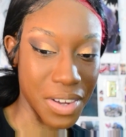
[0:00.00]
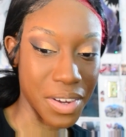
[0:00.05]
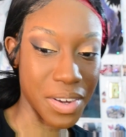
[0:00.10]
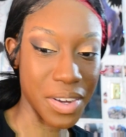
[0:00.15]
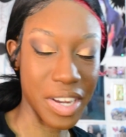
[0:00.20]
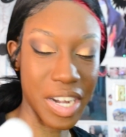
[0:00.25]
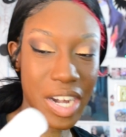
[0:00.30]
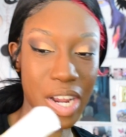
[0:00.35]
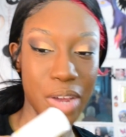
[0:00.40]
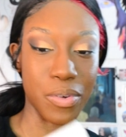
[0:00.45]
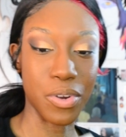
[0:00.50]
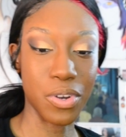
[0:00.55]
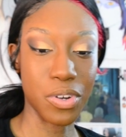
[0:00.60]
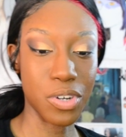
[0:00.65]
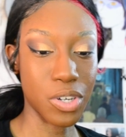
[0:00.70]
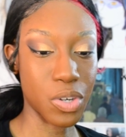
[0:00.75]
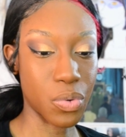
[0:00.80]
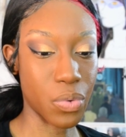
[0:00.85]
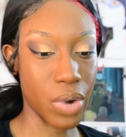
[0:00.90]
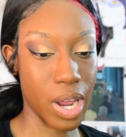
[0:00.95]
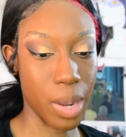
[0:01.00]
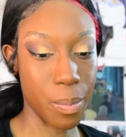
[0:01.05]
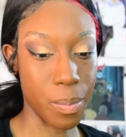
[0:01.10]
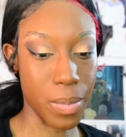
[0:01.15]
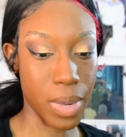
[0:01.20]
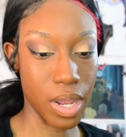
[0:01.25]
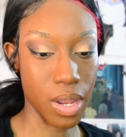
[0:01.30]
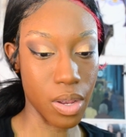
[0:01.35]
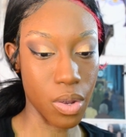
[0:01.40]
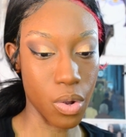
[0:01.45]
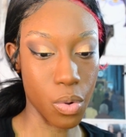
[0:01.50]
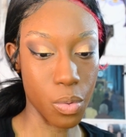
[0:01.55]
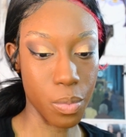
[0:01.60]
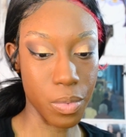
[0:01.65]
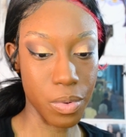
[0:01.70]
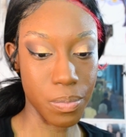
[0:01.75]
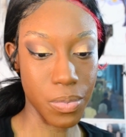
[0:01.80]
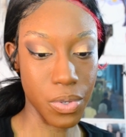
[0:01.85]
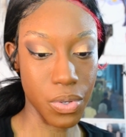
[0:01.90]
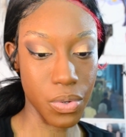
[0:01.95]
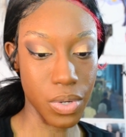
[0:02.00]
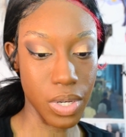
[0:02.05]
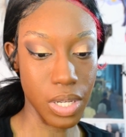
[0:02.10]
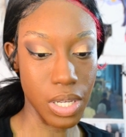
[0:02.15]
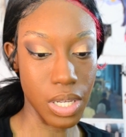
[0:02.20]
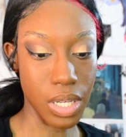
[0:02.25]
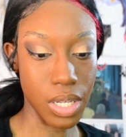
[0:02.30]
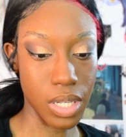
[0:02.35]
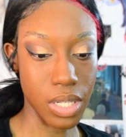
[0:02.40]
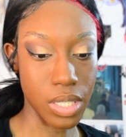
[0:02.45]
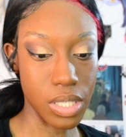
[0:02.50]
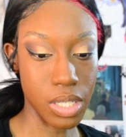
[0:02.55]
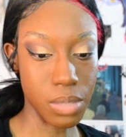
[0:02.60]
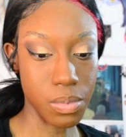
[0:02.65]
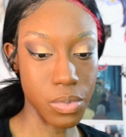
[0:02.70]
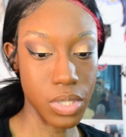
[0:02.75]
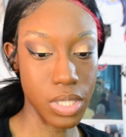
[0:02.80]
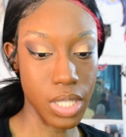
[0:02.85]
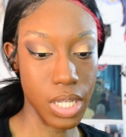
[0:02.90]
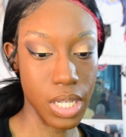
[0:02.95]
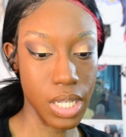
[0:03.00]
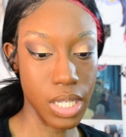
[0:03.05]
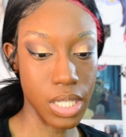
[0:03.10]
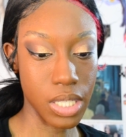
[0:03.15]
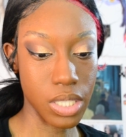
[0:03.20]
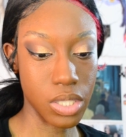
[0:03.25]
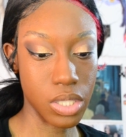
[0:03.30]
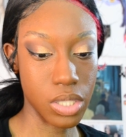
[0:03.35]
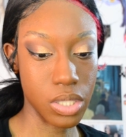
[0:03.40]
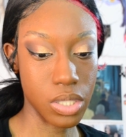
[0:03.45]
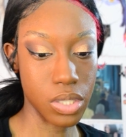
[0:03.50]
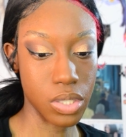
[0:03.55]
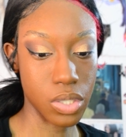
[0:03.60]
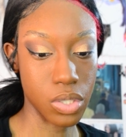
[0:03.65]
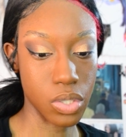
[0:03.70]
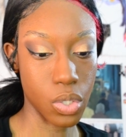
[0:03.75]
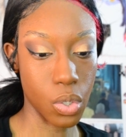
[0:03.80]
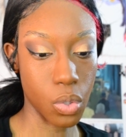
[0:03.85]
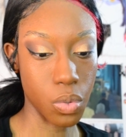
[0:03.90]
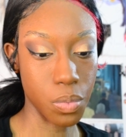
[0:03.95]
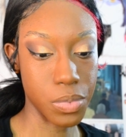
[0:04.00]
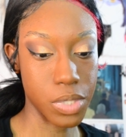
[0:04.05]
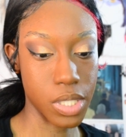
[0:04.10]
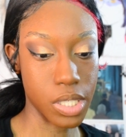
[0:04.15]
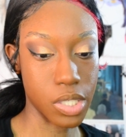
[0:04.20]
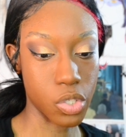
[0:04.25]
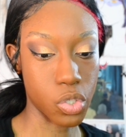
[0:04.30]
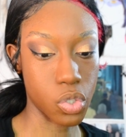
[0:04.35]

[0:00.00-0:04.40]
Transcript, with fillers: on, I'm going to grab my UOMA Beauty Double Take Sculpt and